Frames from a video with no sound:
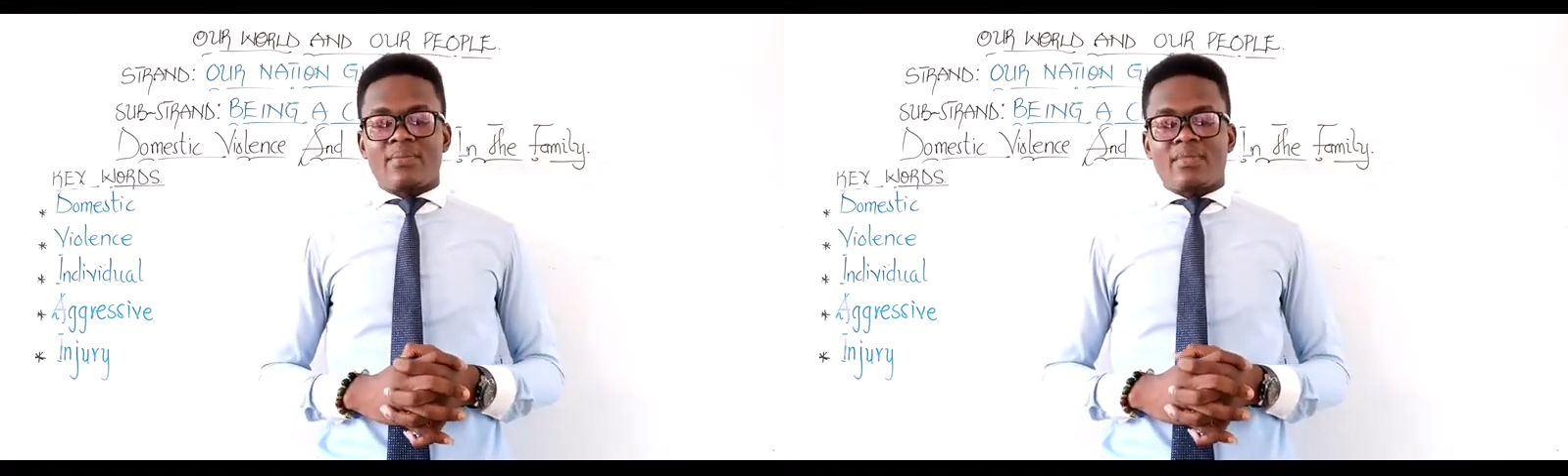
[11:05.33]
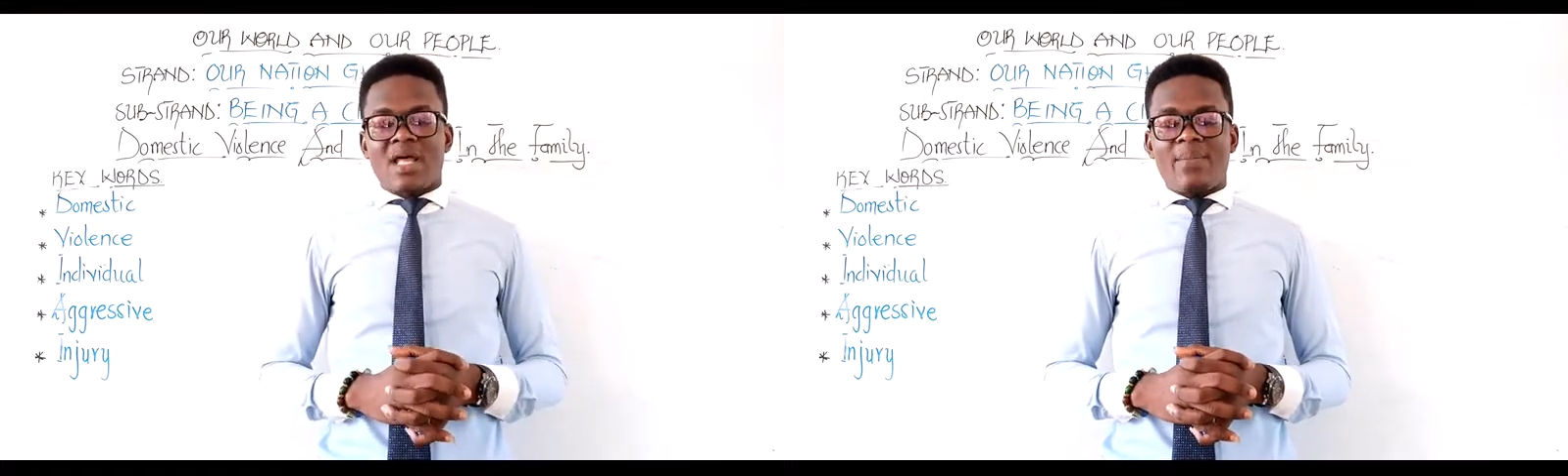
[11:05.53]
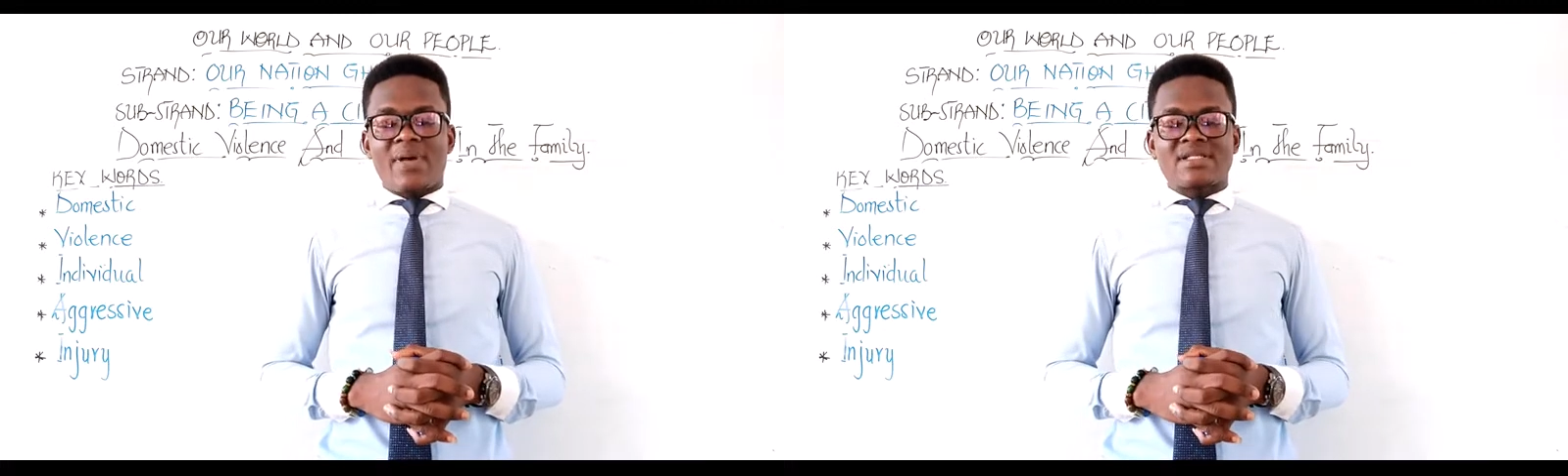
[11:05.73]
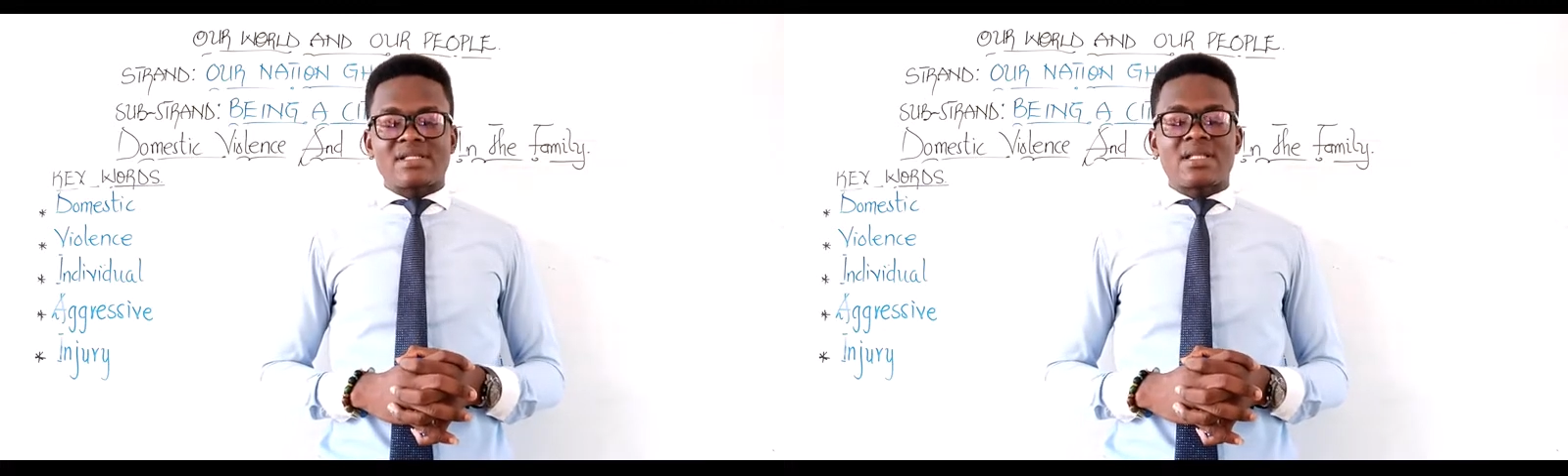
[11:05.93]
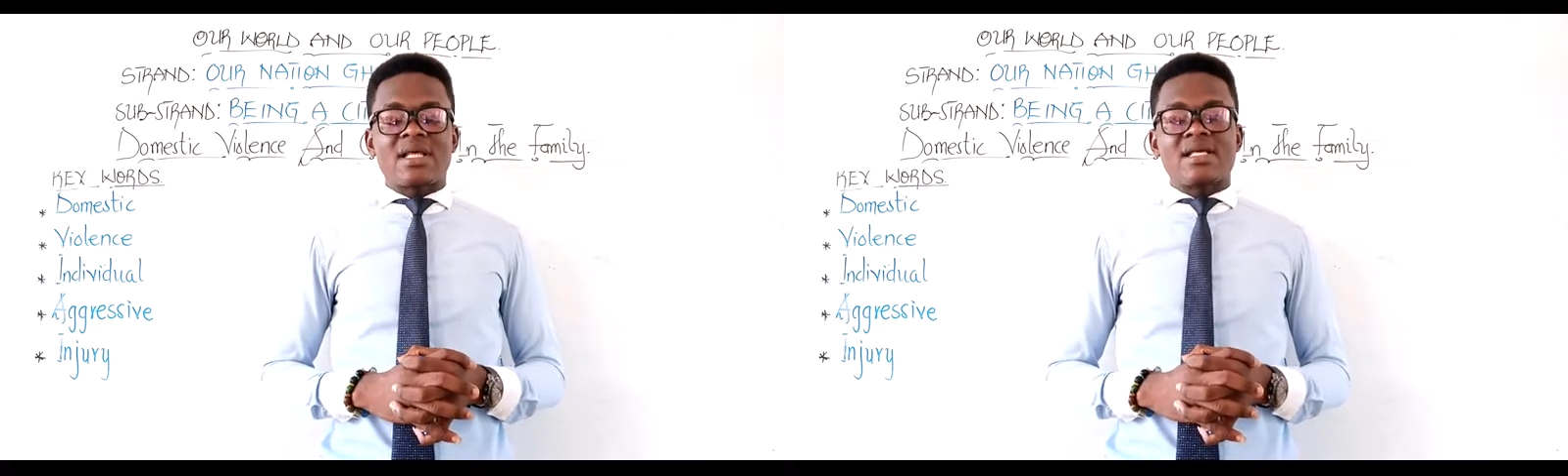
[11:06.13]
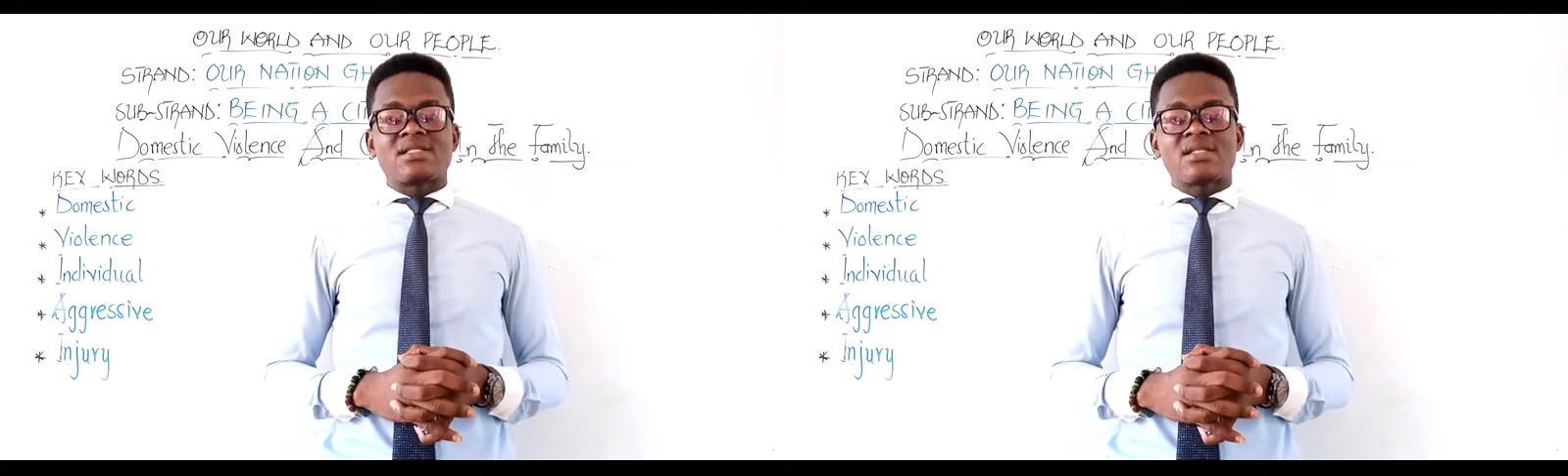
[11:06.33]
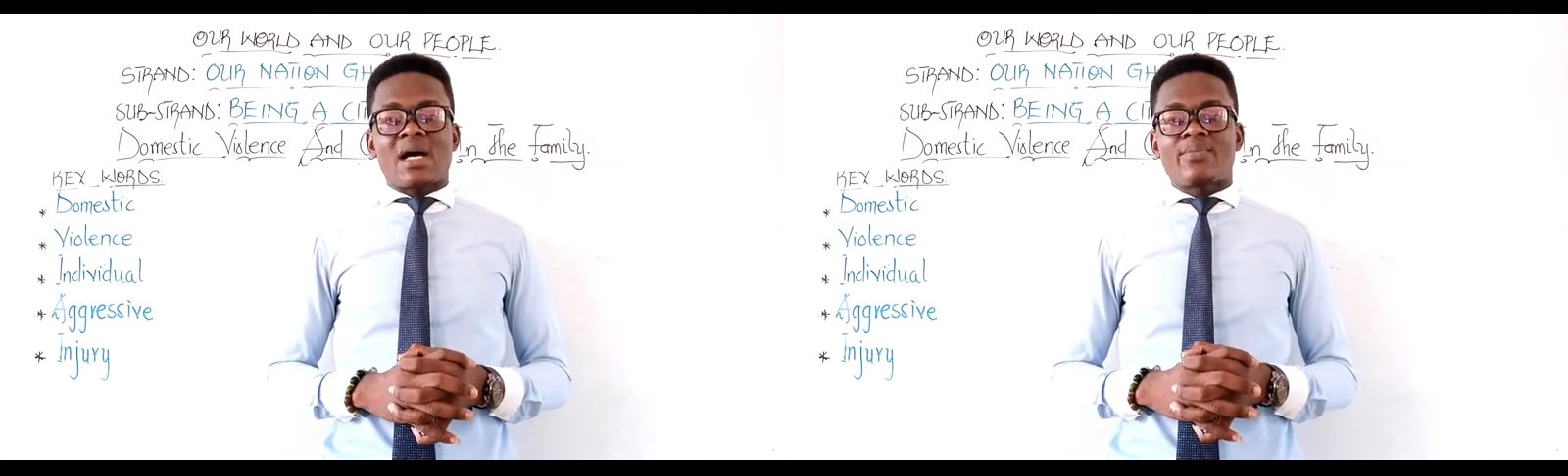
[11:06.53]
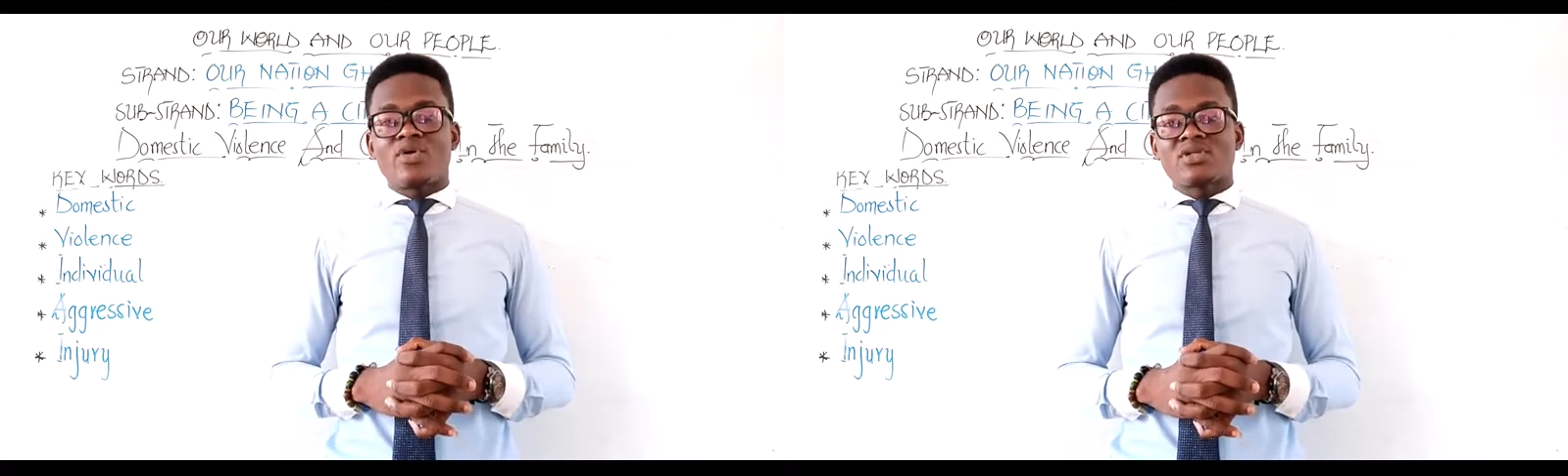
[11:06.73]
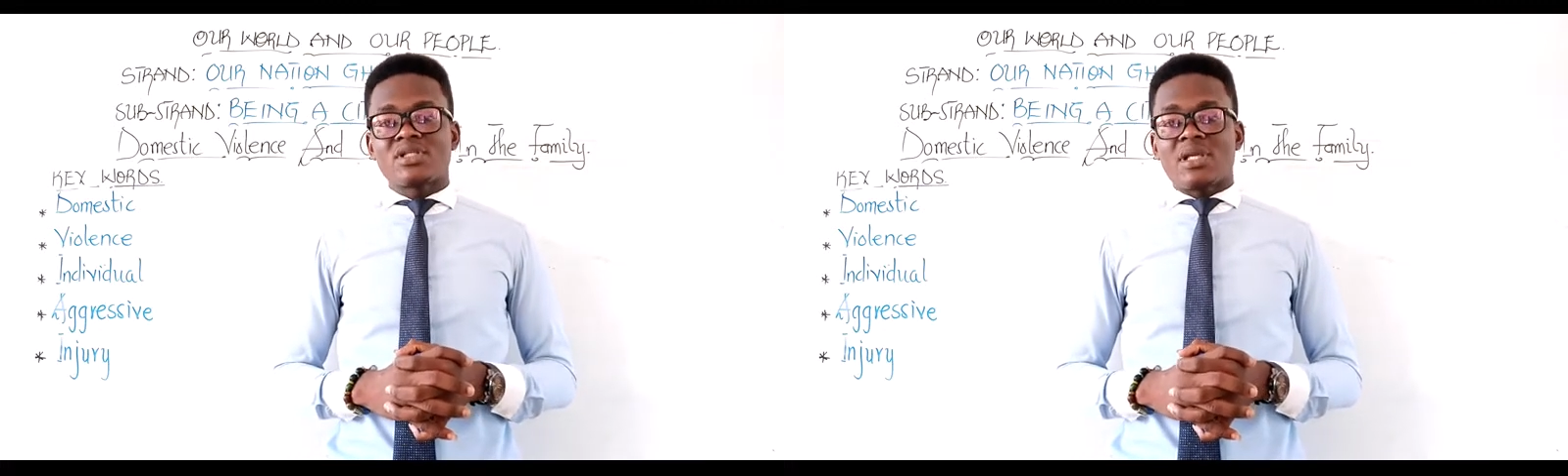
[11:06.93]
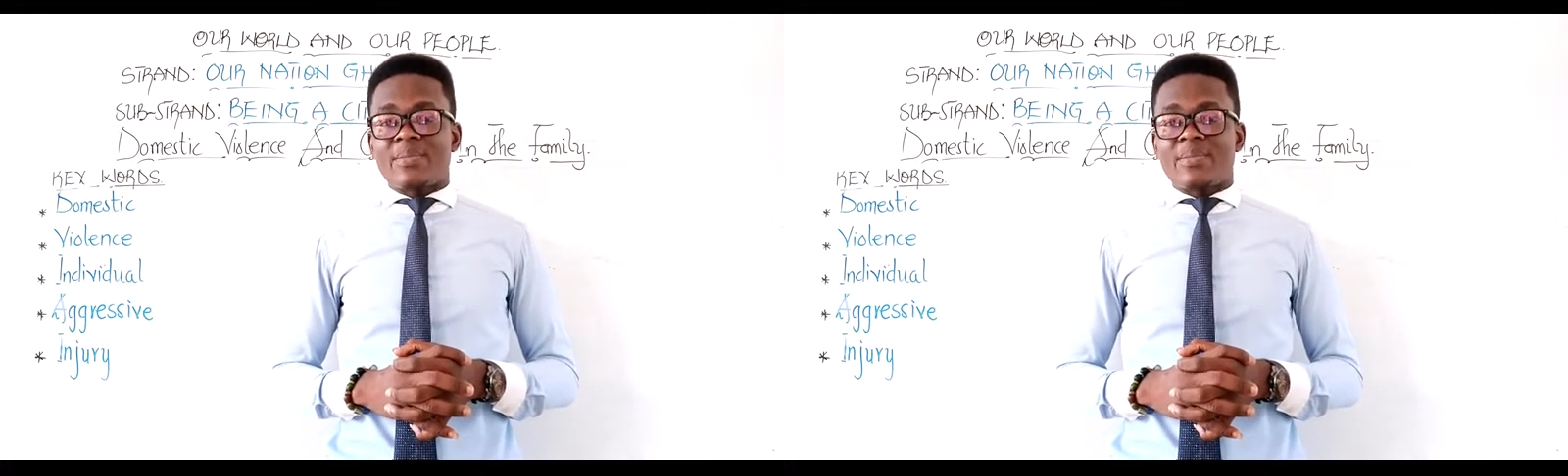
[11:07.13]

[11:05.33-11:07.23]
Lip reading: that person is abusing the